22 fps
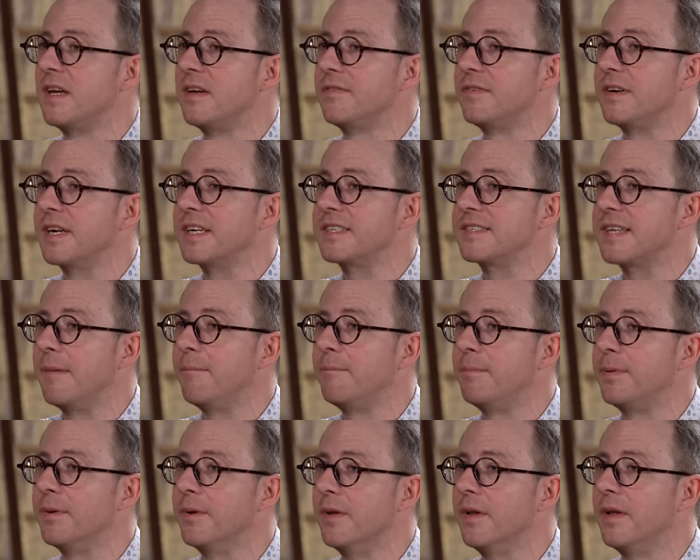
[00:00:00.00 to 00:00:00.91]
For
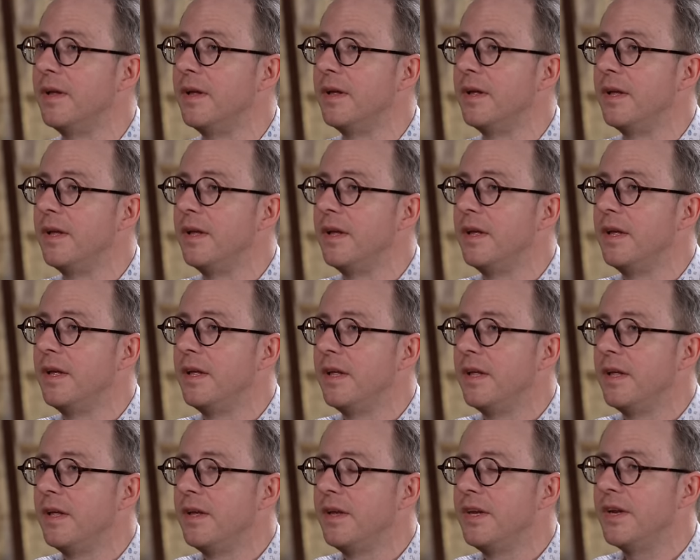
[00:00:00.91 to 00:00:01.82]
example,
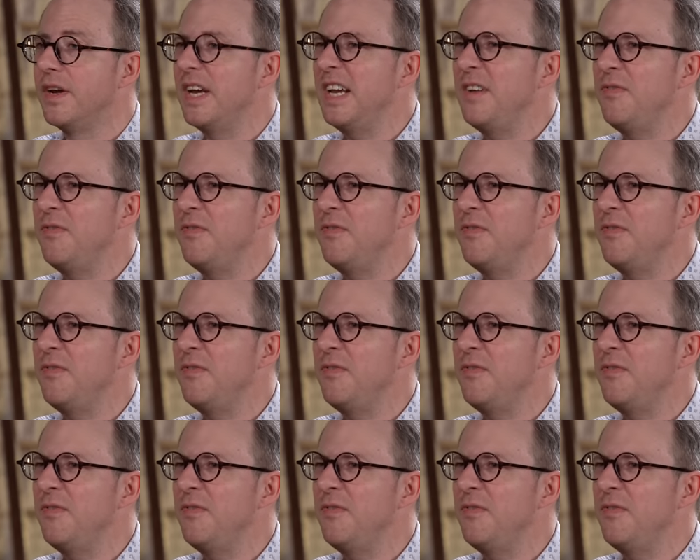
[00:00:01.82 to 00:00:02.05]
you know,